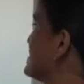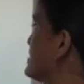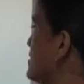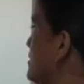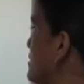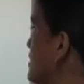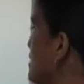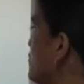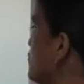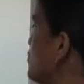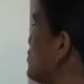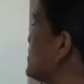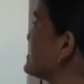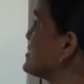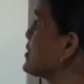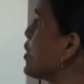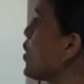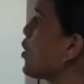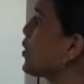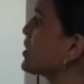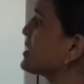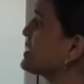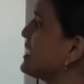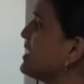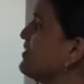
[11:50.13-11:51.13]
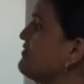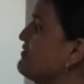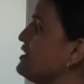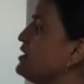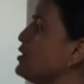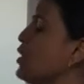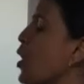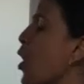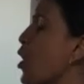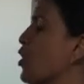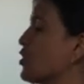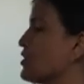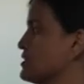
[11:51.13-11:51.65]
third was
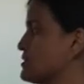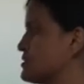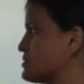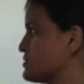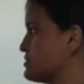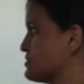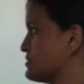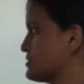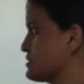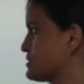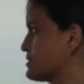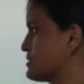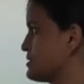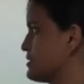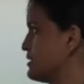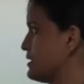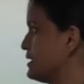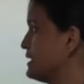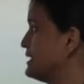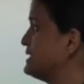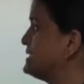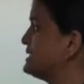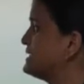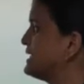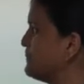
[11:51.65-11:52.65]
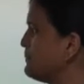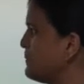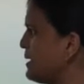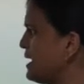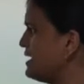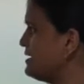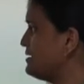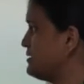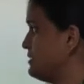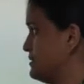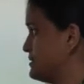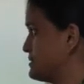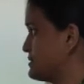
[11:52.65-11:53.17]
Octavian Augustus,
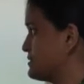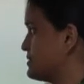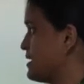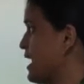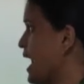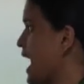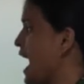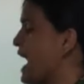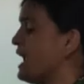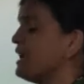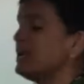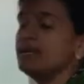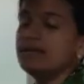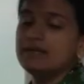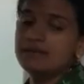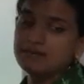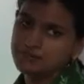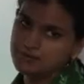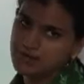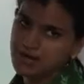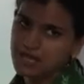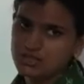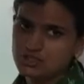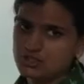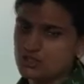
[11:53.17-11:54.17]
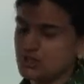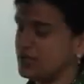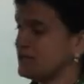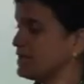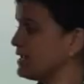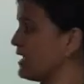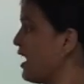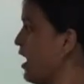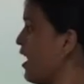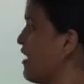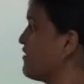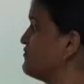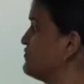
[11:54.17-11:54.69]
Tiberius and Trajan.
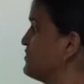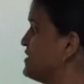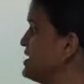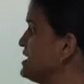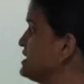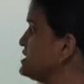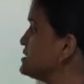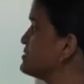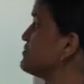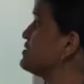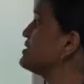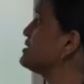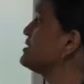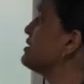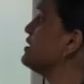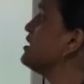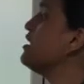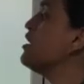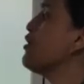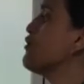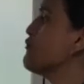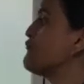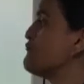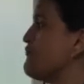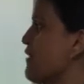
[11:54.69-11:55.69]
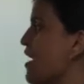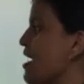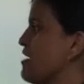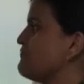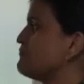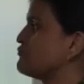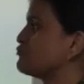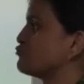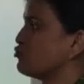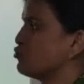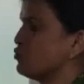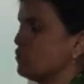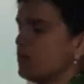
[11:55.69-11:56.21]
These were the
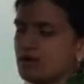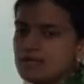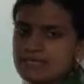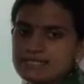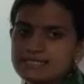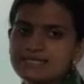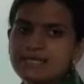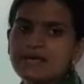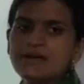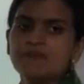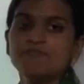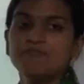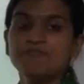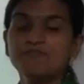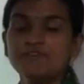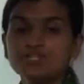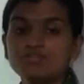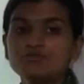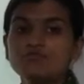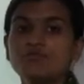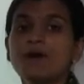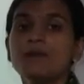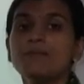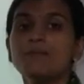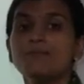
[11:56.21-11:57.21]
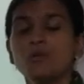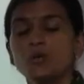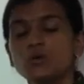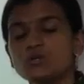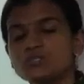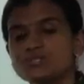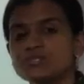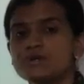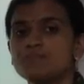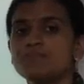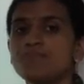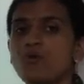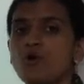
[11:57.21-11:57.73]
5 rulers which were
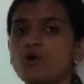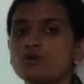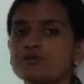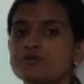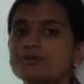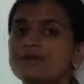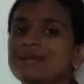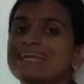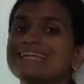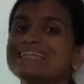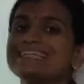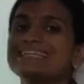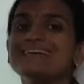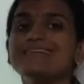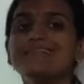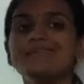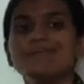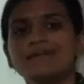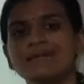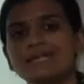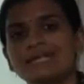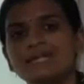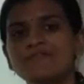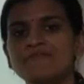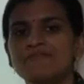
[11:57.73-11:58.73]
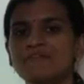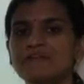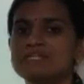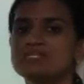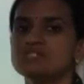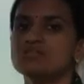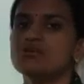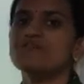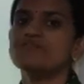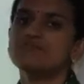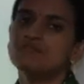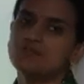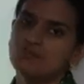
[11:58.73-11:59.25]
most important in the early
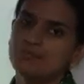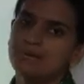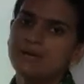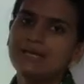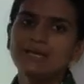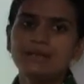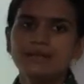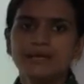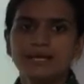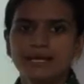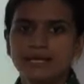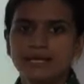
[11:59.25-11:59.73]
phase of Roman